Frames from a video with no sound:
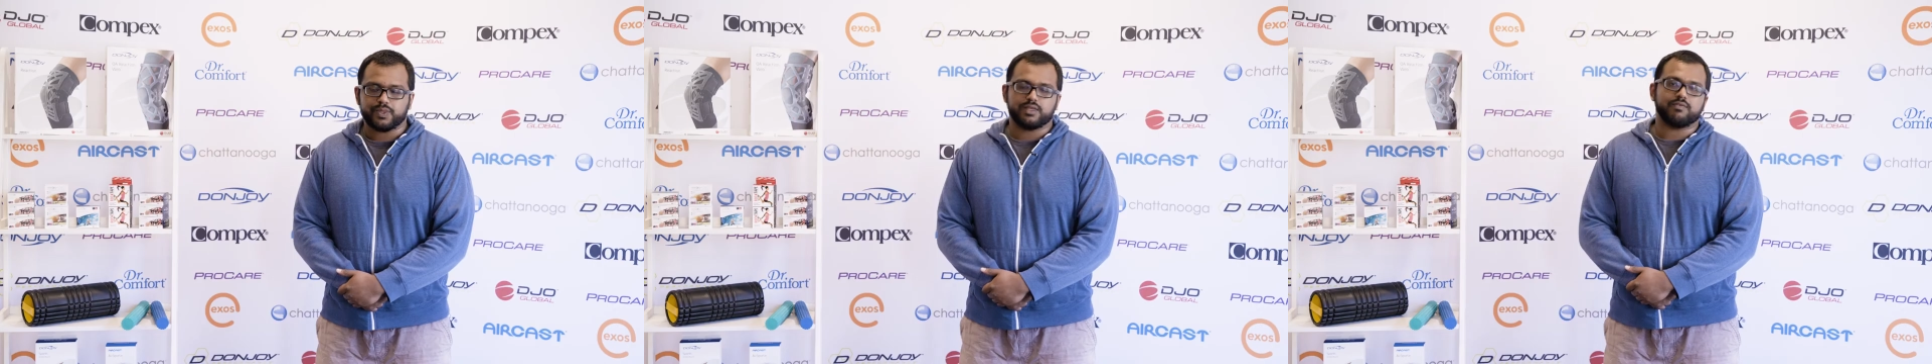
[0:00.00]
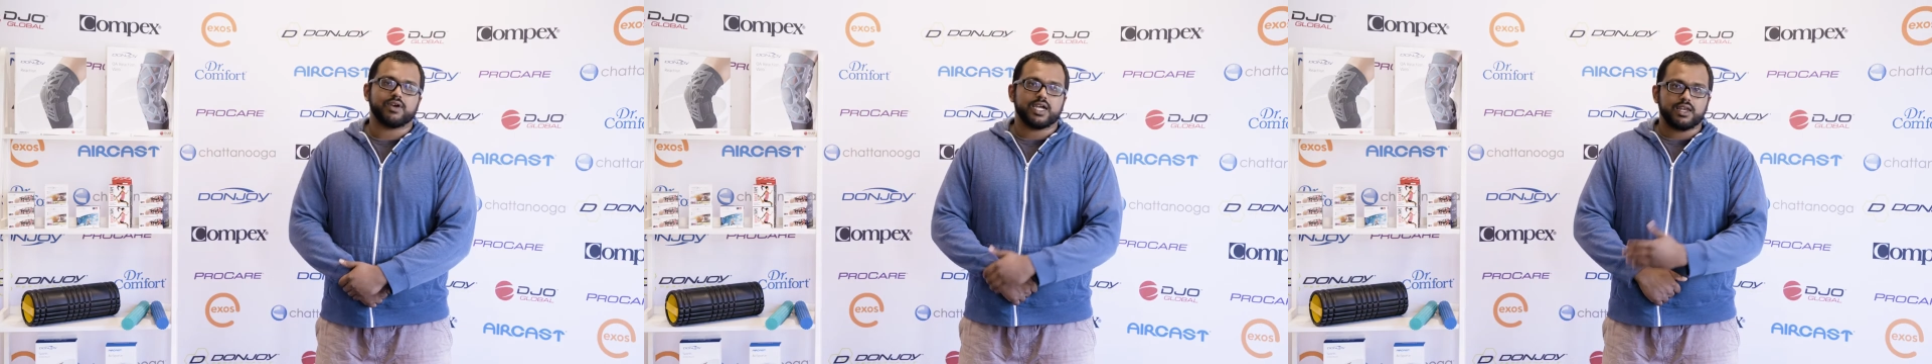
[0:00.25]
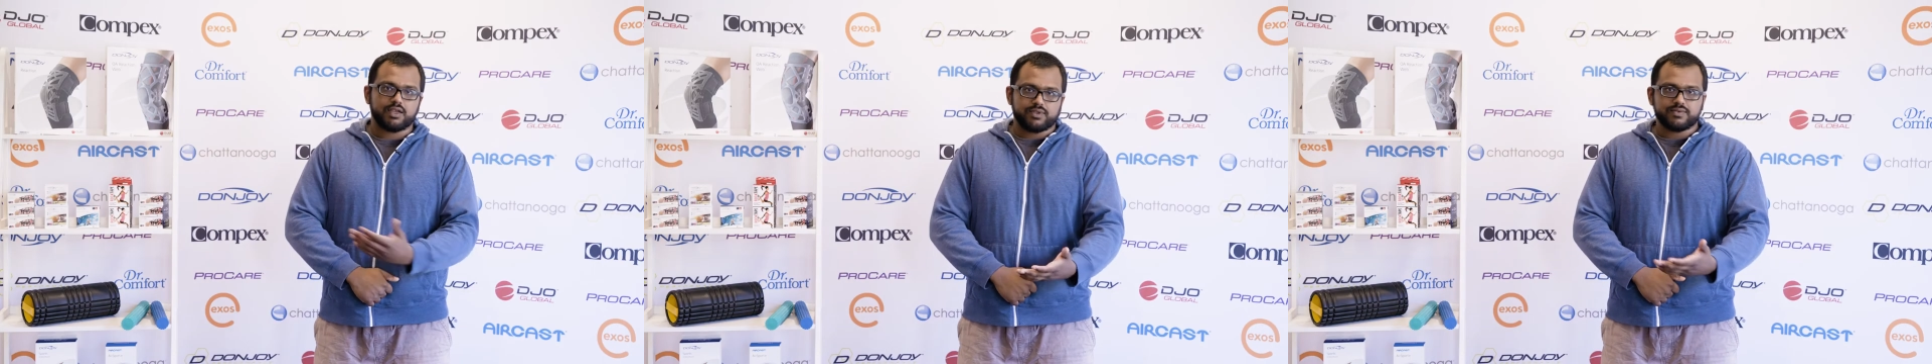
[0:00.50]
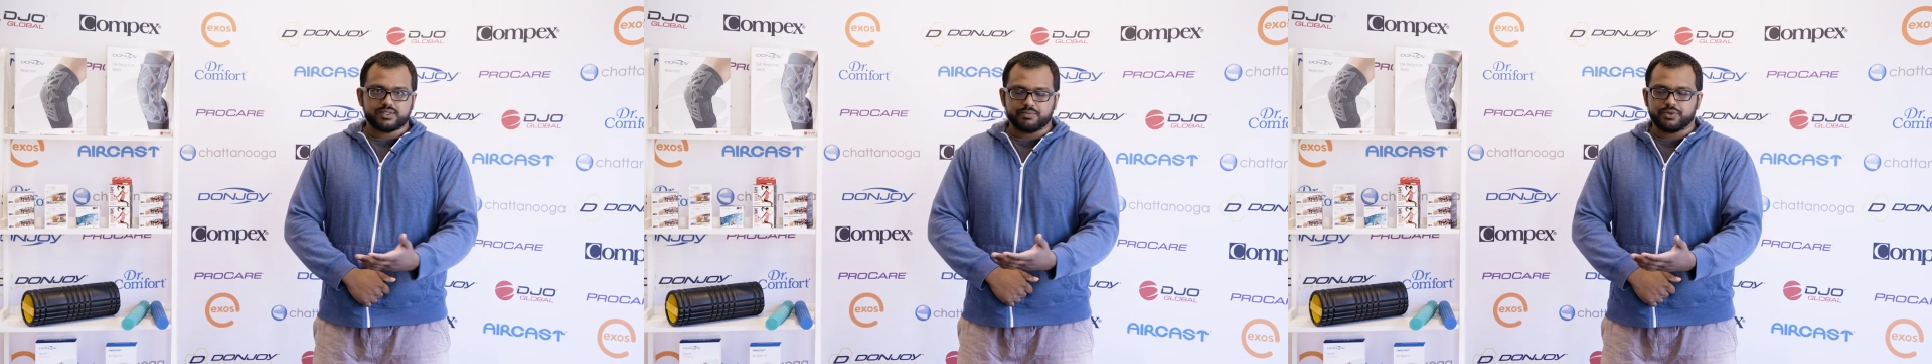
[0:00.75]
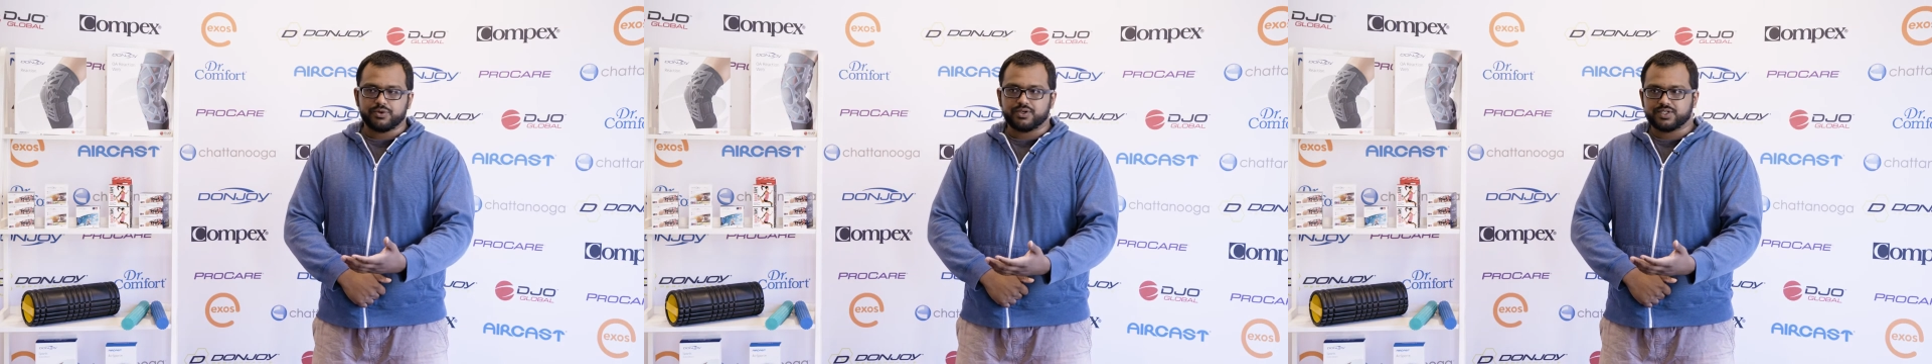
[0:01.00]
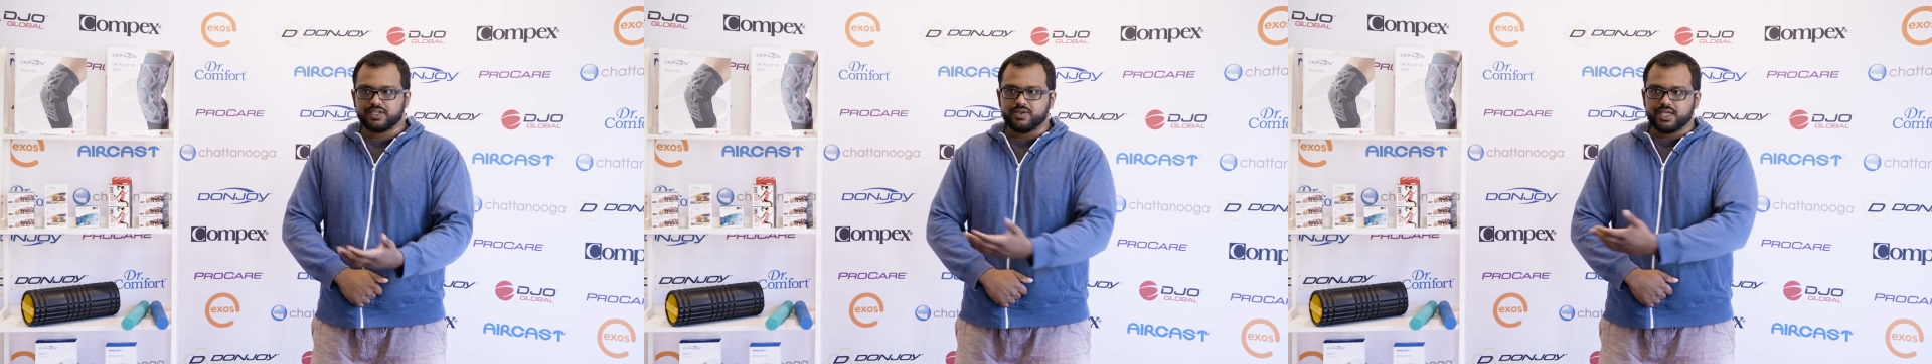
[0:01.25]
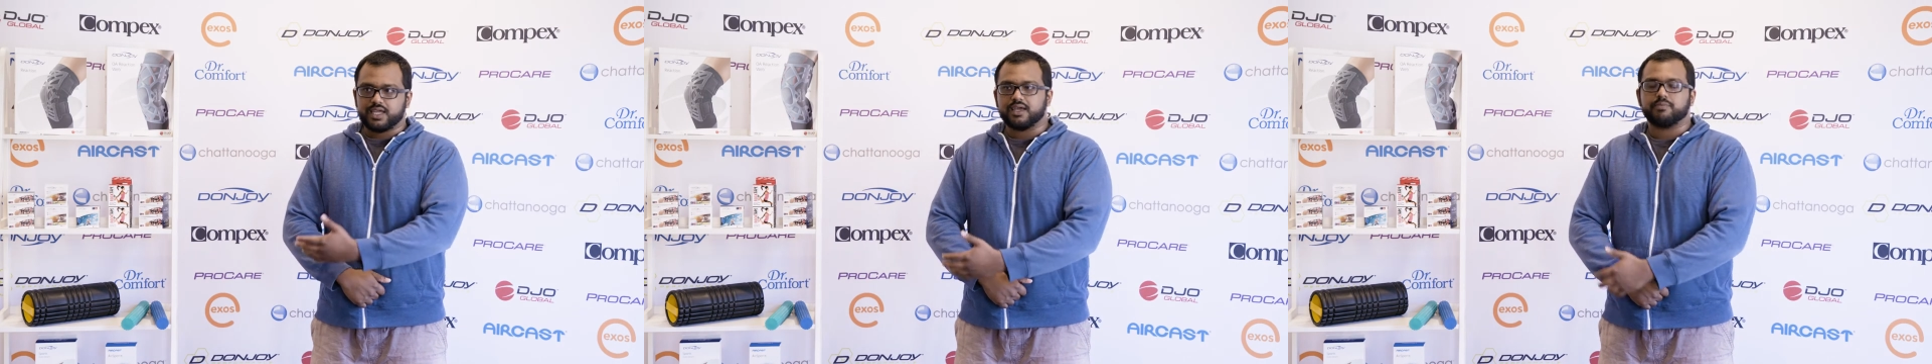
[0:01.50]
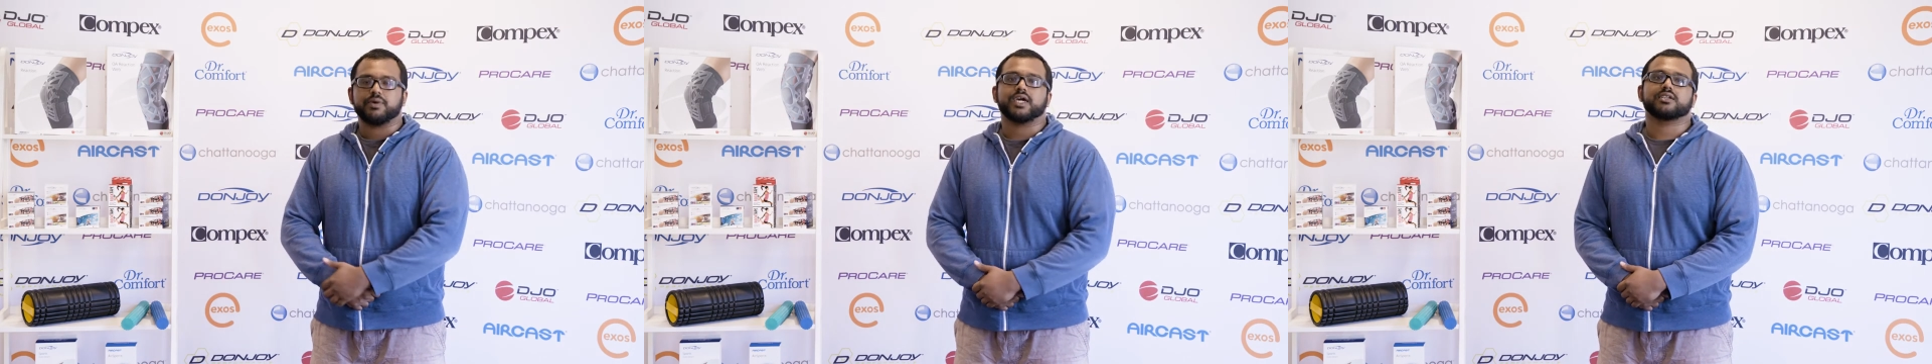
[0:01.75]
with the right level of support so that you can
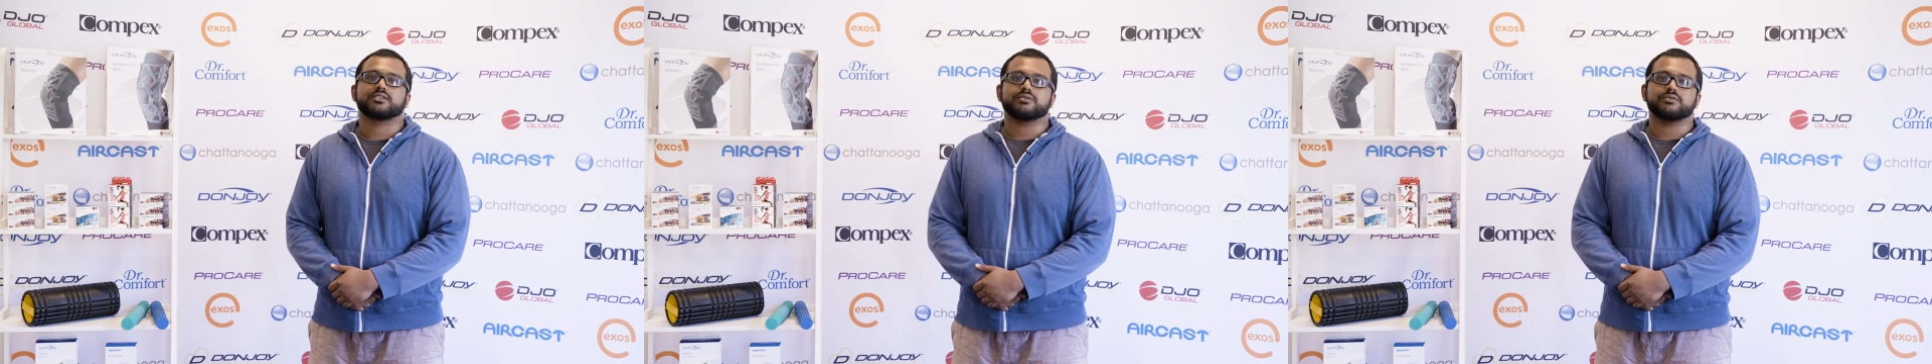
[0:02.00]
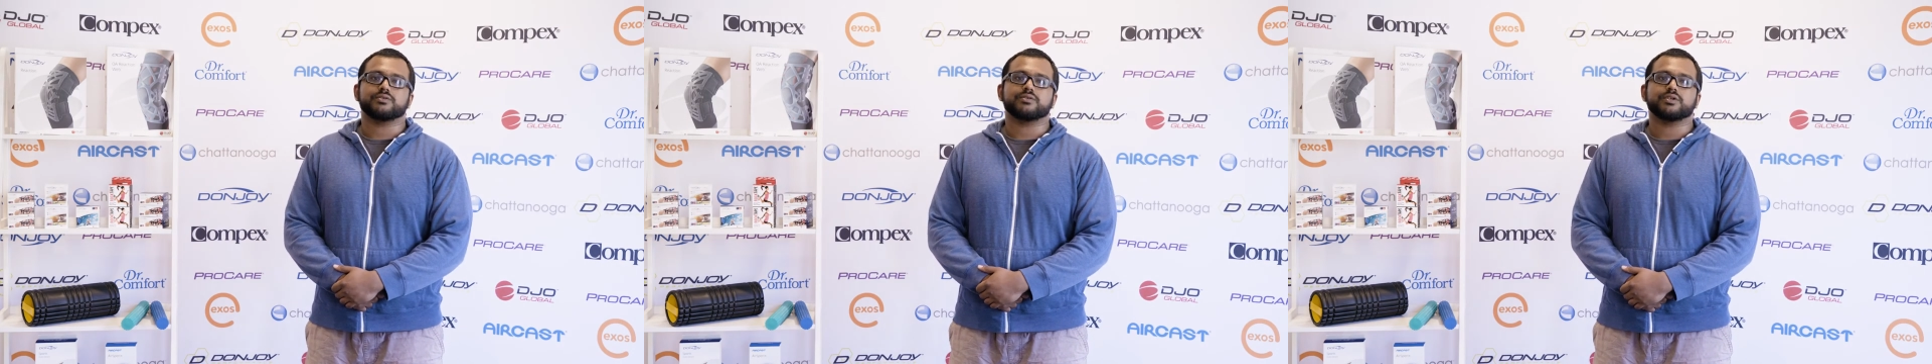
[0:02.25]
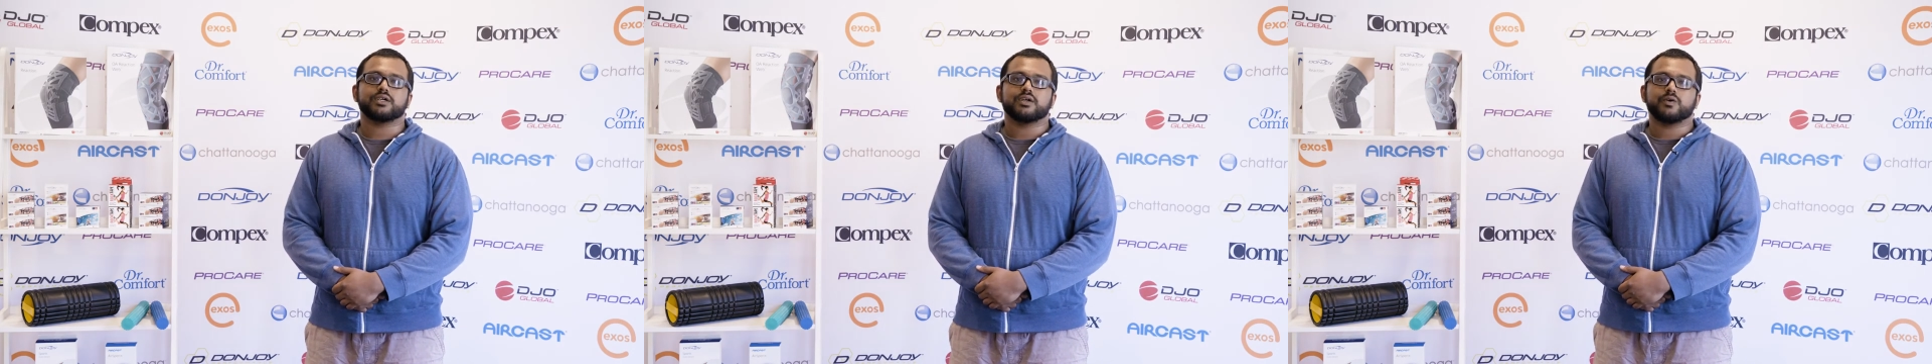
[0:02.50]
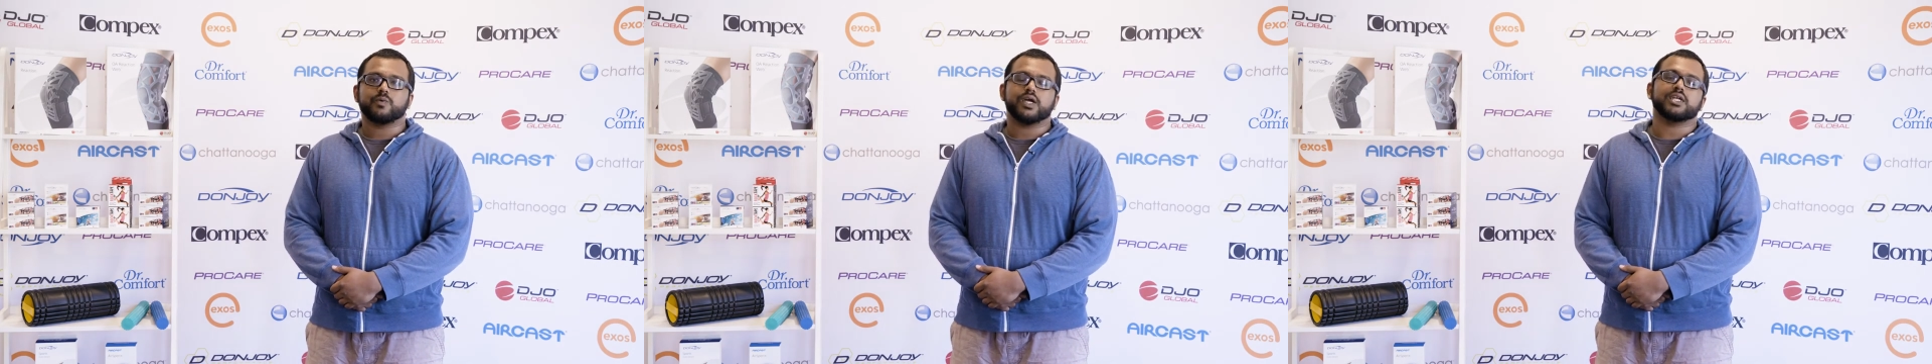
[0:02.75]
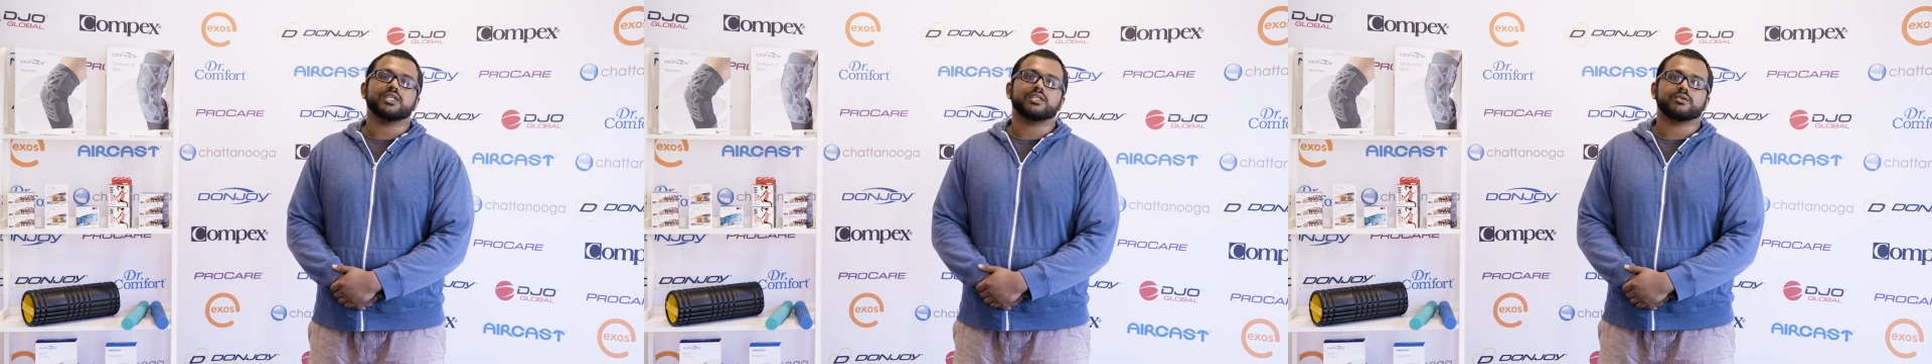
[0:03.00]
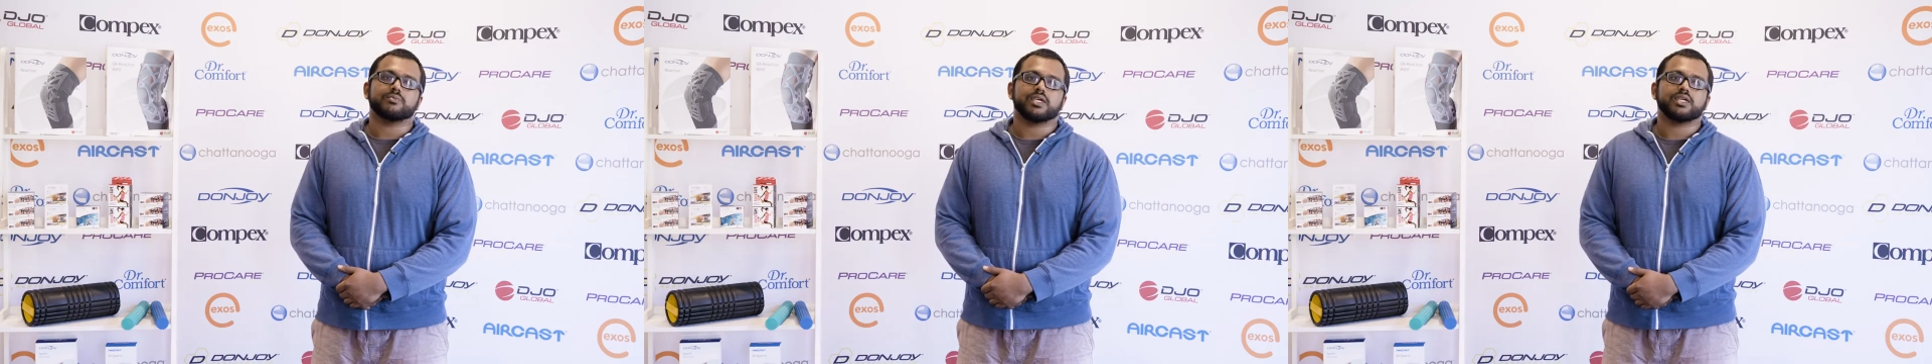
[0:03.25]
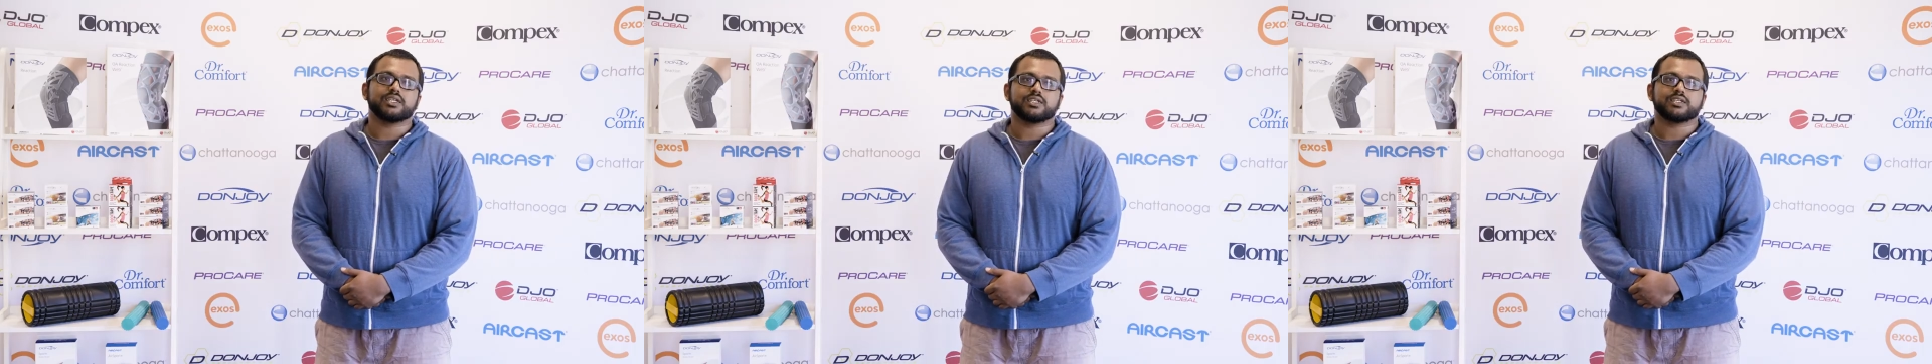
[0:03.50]
get back to where you need to be.